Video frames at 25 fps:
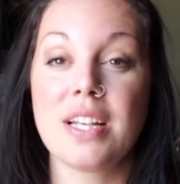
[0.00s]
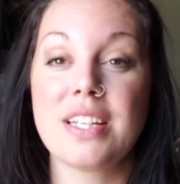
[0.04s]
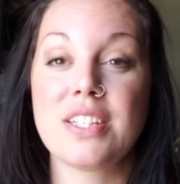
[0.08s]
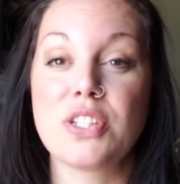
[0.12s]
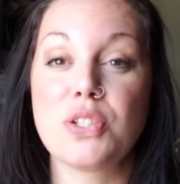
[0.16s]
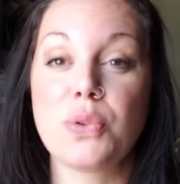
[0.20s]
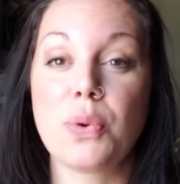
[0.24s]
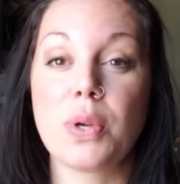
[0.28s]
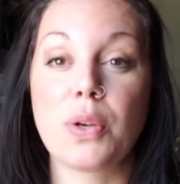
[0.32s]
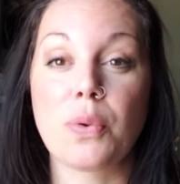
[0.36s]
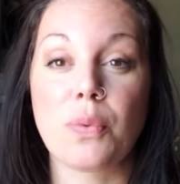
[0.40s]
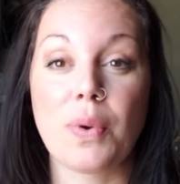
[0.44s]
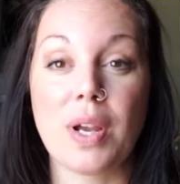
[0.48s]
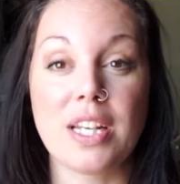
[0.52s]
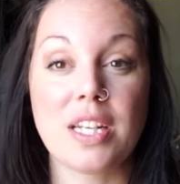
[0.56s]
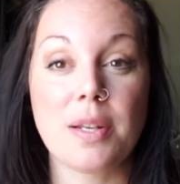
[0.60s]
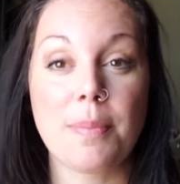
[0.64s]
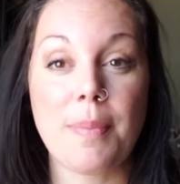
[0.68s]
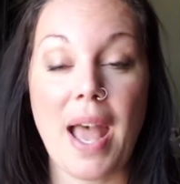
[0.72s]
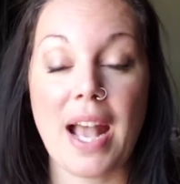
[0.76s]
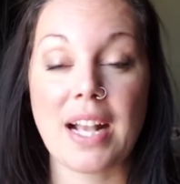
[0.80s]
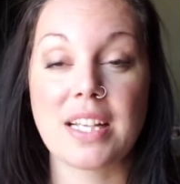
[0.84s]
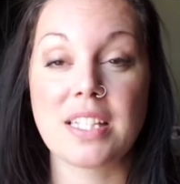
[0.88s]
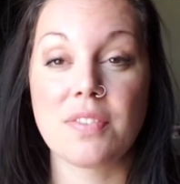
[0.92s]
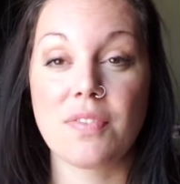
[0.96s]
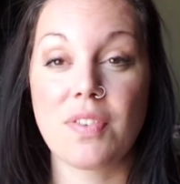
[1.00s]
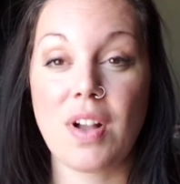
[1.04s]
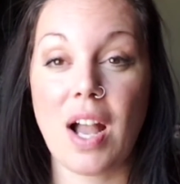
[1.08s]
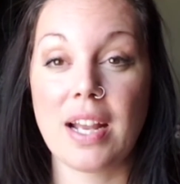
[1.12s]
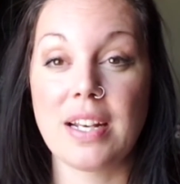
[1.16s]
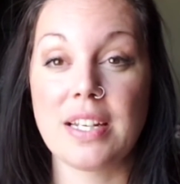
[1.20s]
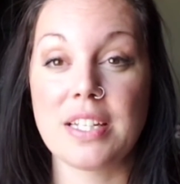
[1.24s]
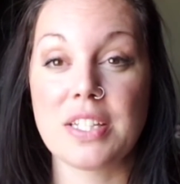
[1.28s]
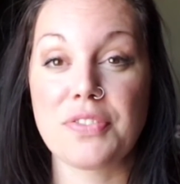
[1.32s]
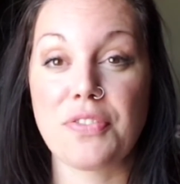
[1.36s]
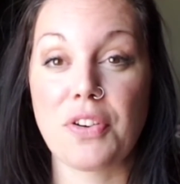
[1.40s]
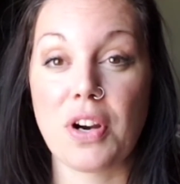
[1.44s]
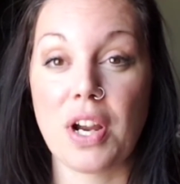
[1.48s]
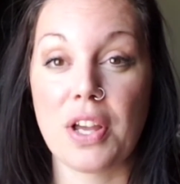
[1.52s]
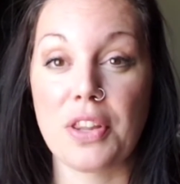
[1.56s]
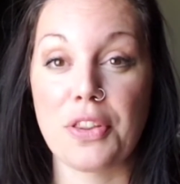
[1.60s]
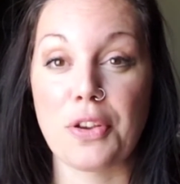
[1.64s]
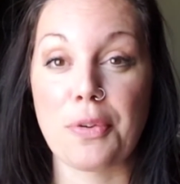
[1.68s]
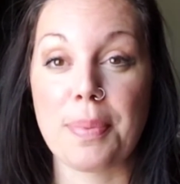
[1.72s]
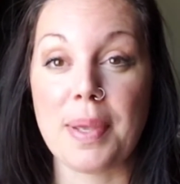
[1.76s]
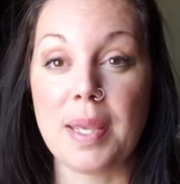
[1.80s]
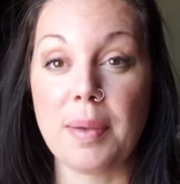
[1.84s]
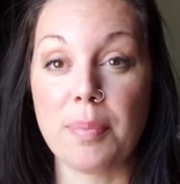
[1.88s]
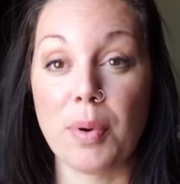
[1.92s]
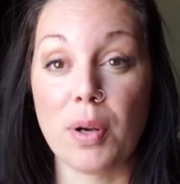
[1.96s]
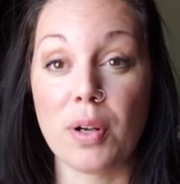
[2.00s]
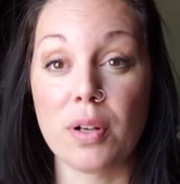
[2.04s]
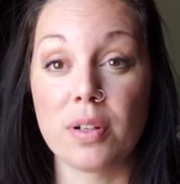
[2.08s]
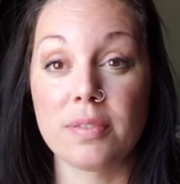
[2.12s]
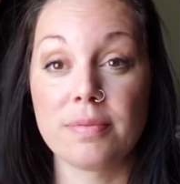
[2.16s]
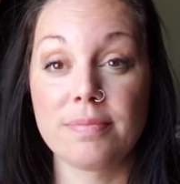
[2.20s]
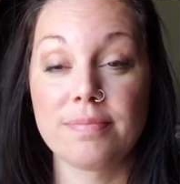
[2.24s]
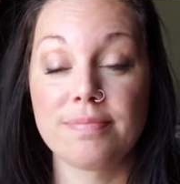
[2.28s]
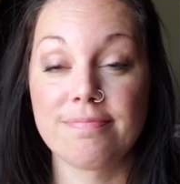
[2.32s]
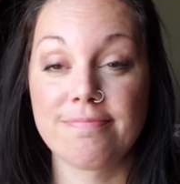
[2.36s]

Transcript: is doing random acts of kindness for other people.